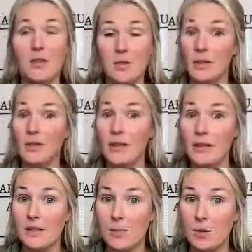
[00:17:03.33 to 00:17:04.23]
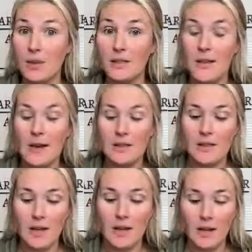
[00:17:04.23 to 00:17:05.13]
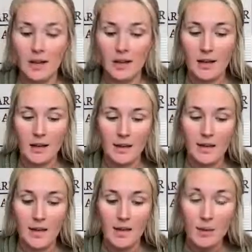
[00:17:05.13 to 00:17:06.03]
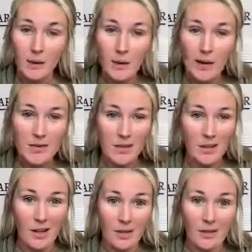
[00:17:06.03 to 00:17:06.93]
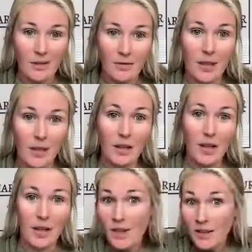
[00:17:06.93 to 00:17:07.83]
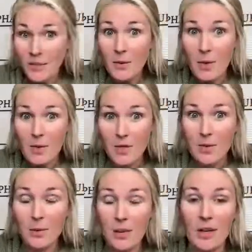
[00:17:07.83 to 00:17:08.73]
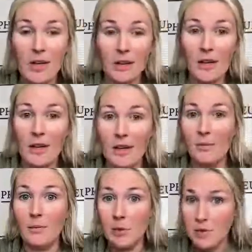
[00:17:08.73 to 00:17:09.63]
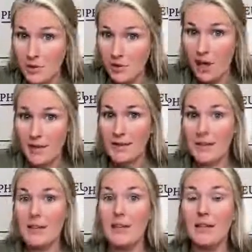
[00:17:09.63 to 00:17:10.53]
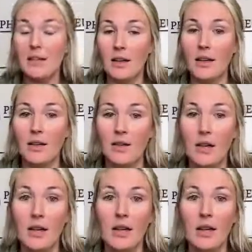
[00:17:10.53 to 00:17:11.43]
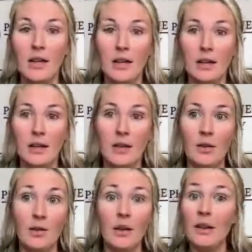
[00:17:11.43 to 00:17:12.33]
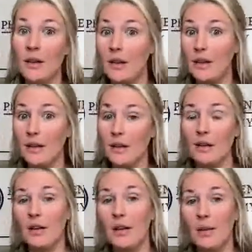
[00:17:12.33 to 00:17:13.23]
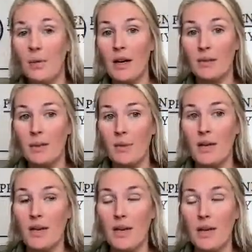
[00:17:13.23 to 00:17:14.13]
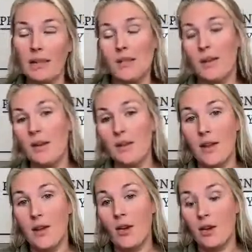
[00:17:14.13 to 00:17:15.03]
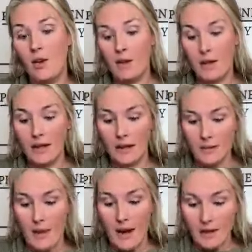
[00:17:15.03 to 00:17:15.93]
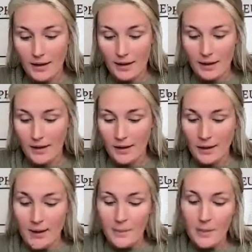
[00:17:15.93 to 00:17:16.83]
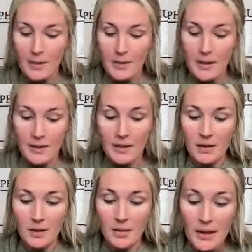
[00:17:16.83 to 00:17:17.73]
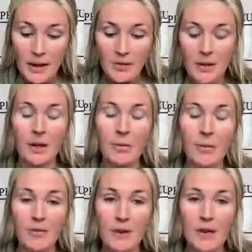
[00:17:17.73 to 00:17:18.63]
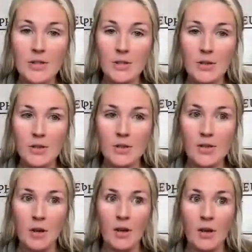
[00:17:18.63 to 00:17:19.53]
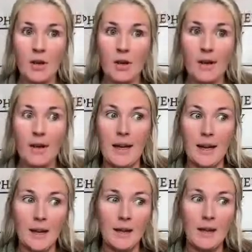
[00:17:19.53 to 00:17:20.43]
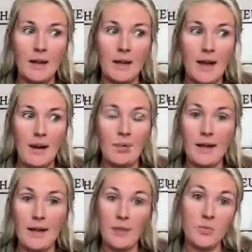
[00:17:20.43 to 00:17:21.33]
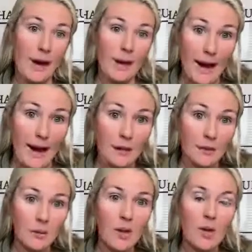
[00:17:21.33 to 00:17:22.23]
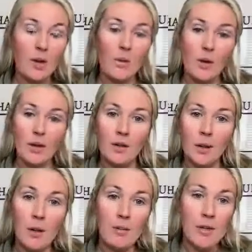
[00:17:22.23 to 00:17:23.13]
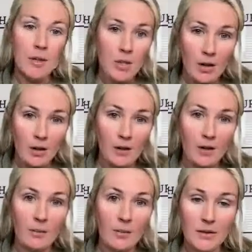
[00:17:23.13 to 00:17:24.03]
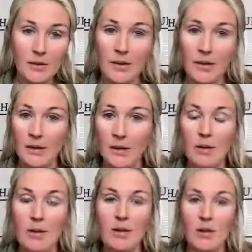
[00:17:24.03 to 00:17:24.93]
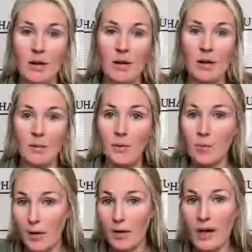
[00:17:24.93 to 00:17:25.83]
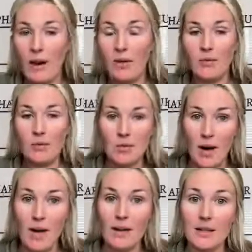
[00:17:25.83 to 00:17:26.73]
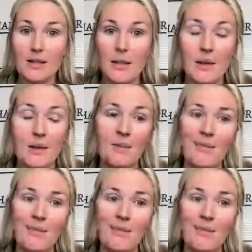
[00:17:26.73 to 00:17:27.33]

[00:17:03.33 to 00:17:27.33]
truly is a process, and requires a lot of emotional work, a lot of personal honesty, a lot of getting clear about some of the things that are holding us back. And I think, many healthcare professionals are in that place right now where they may be struggling mentally, they may be struggling with burnout and stress and